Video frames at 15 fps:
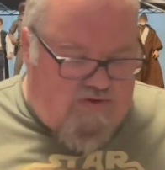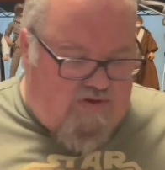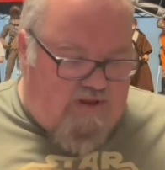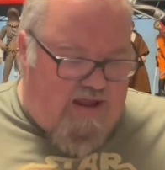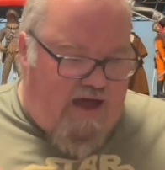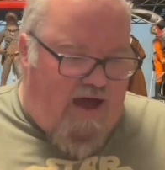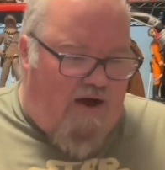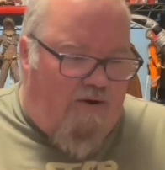
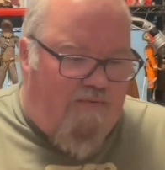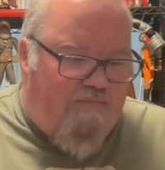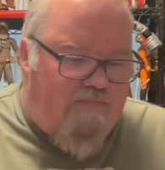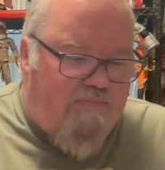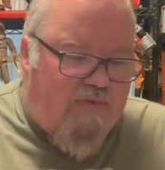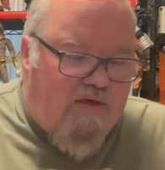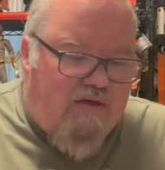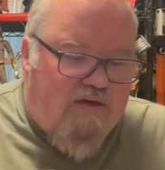Now,
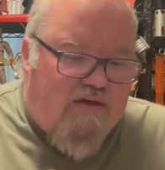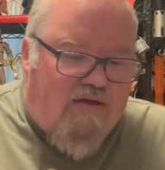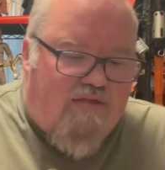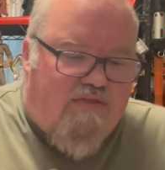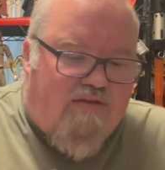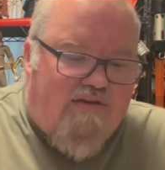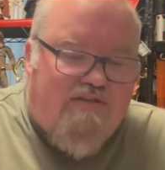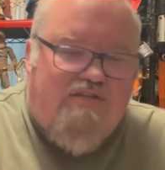
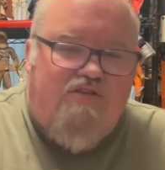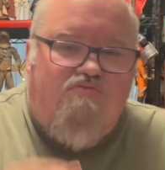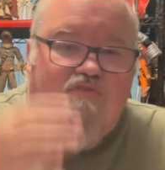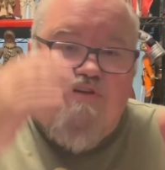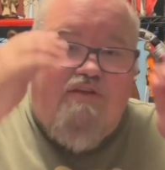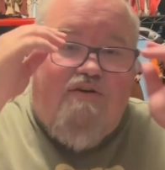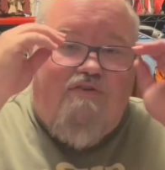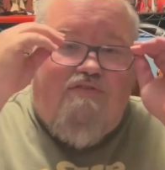this is one
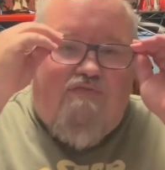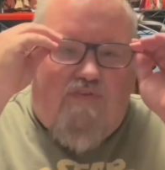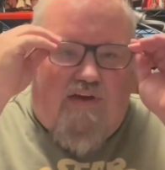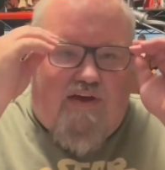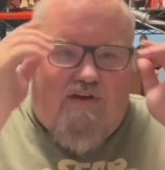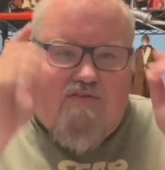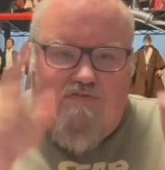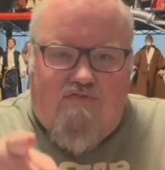of those
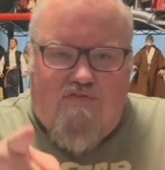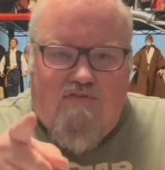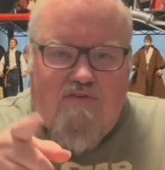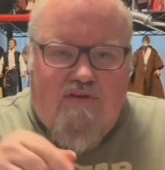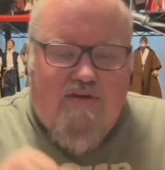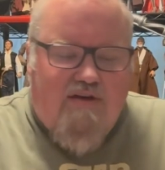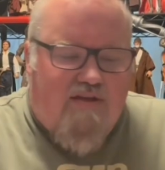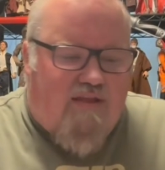figures
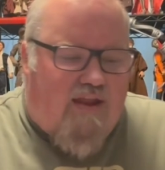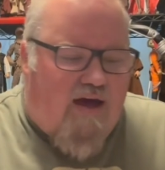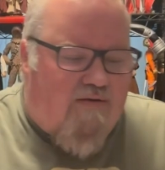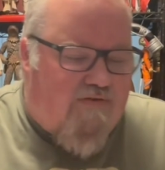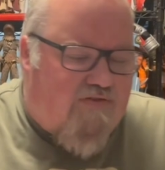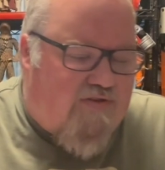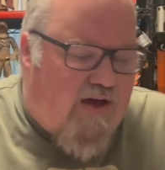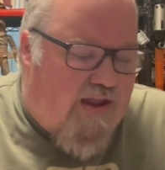that I
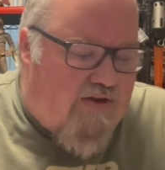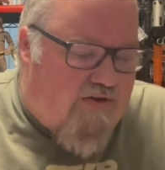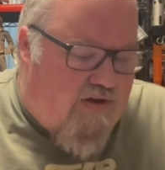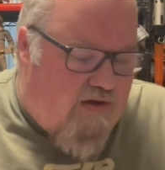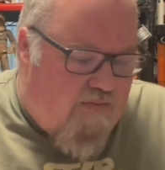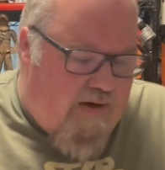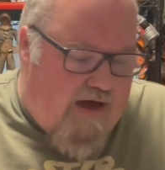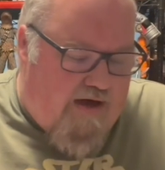was telling
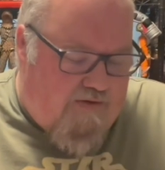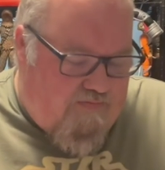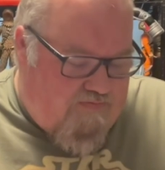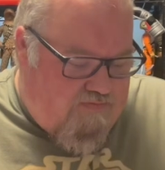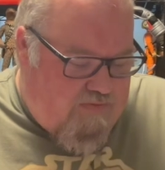you about